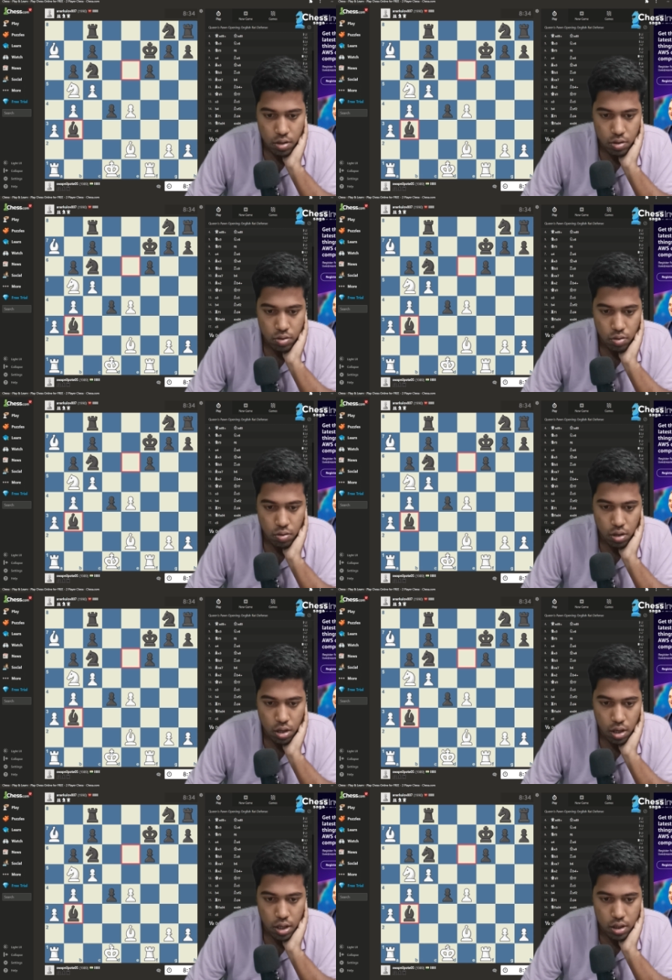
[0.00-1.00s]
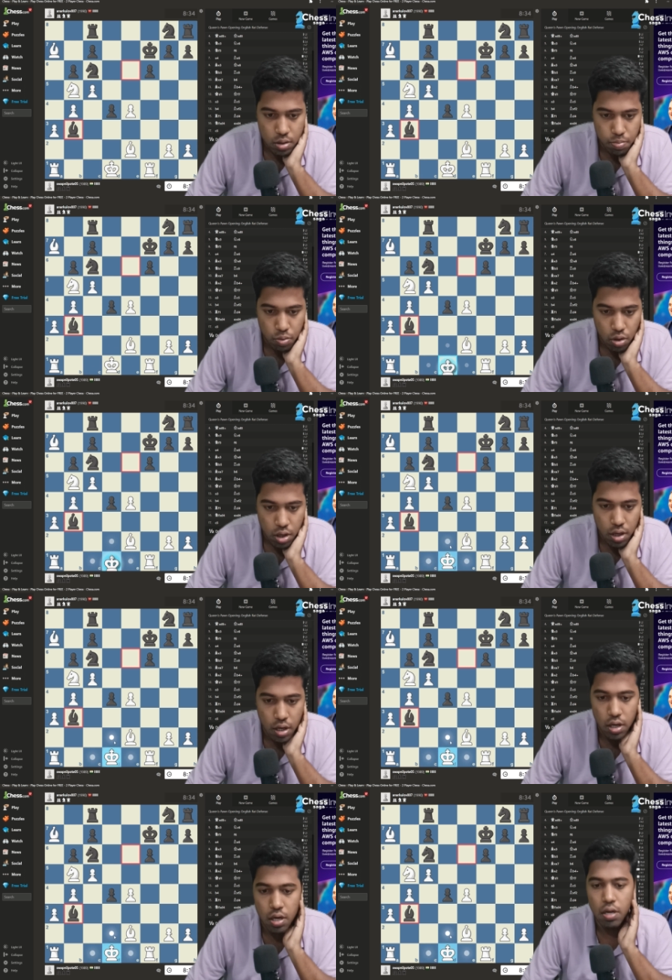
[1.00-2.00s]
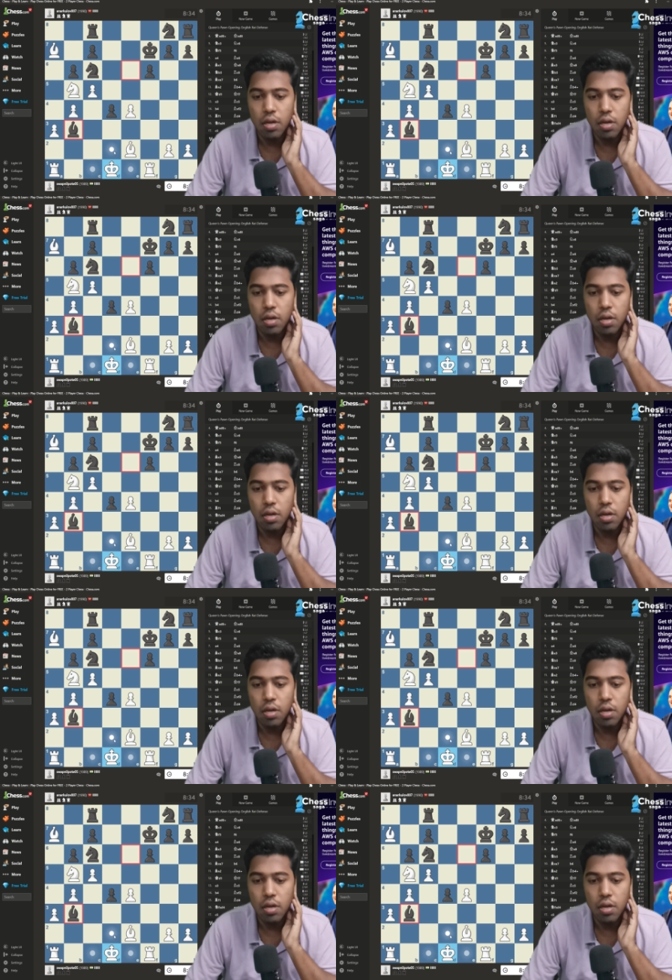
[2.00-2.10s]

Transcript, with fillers: So let's put it here.